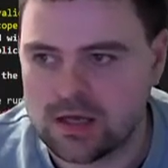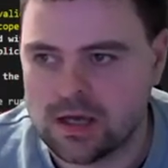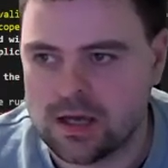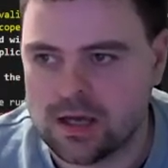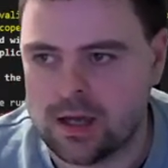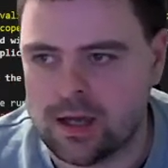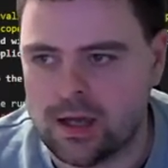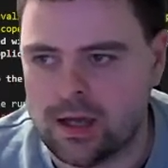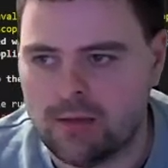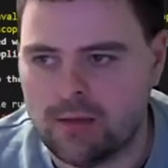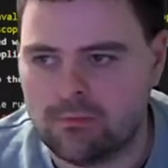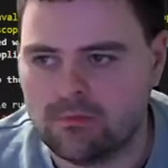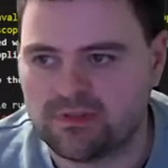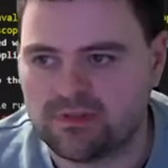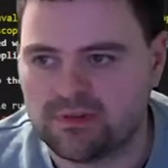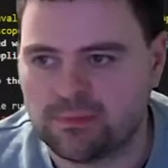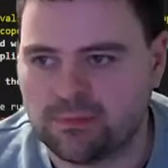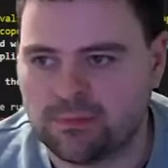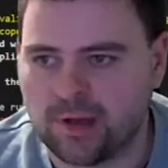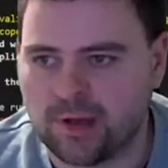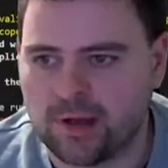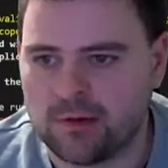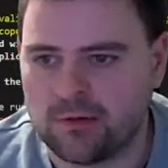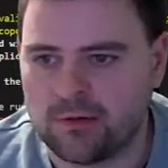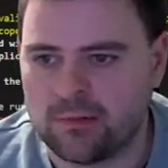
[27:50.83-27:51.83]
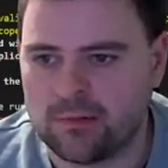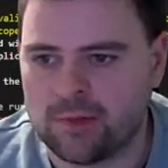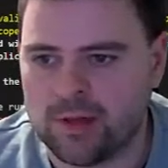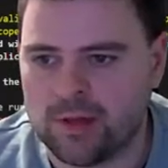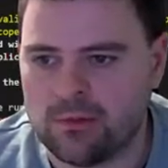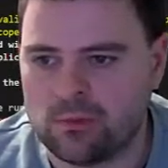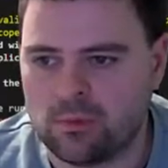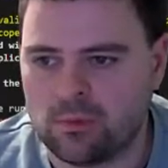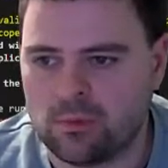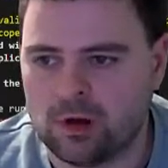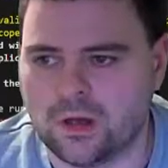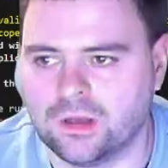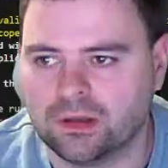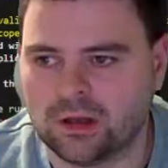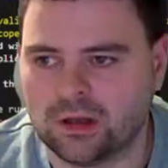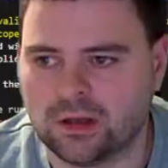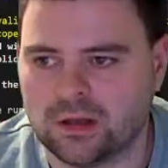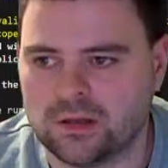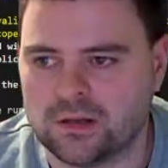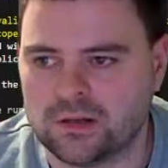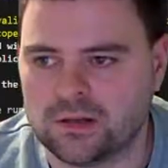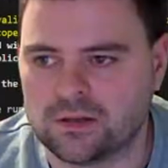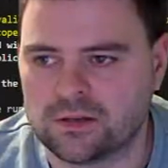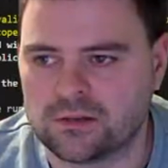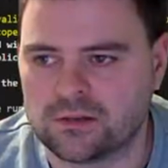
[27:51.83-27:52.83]
So bear with me while I
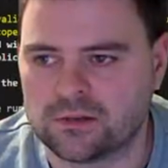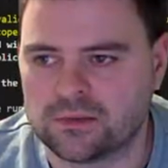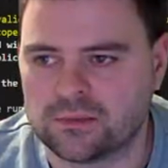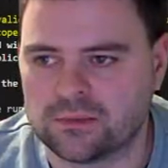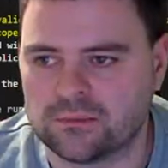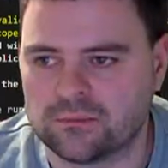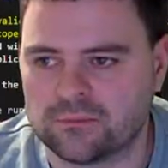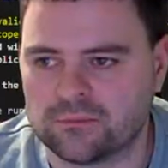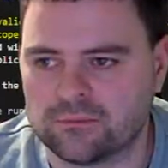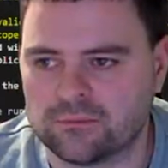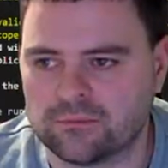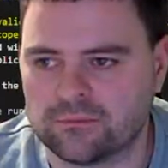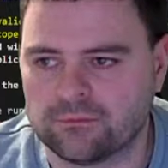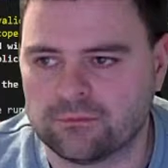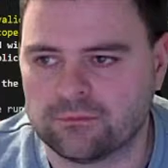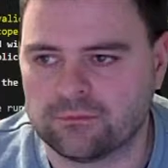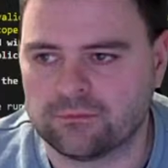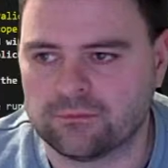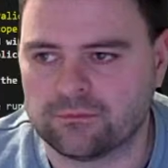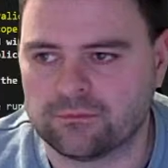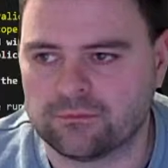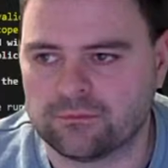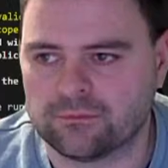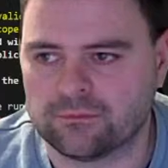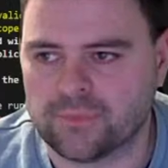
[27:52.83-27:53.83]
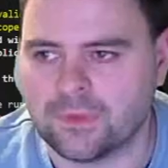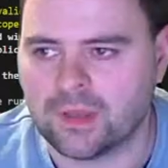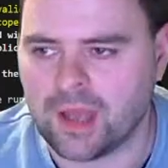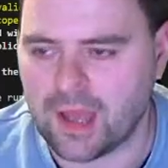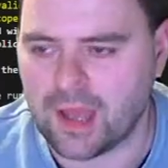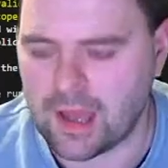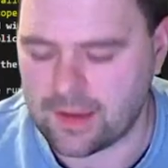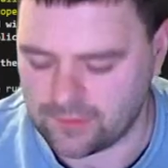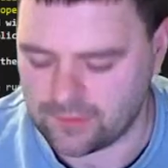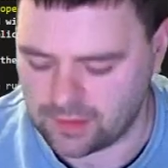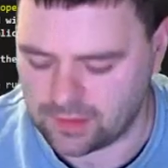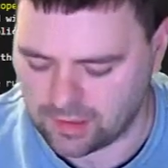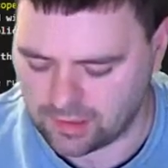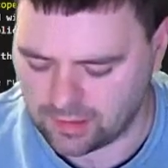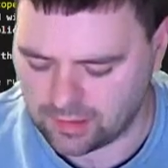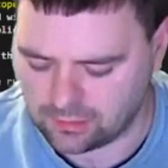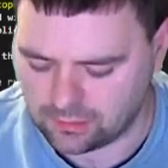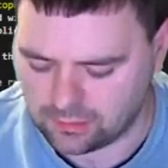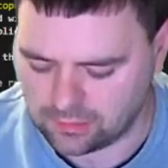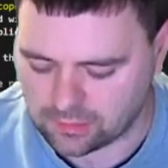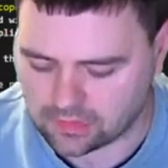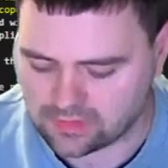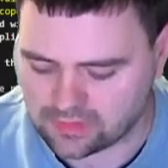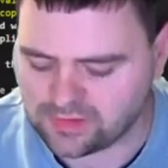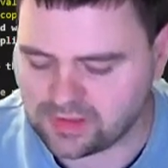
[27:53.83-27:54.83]
just have a little
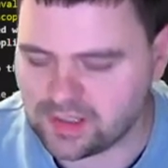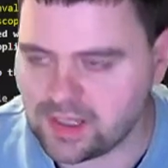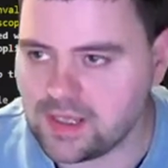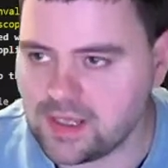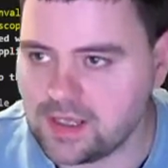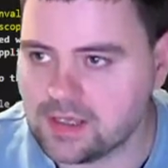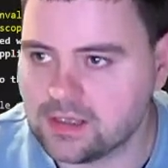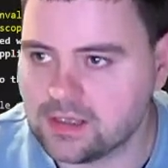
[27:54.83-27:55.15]
look-see.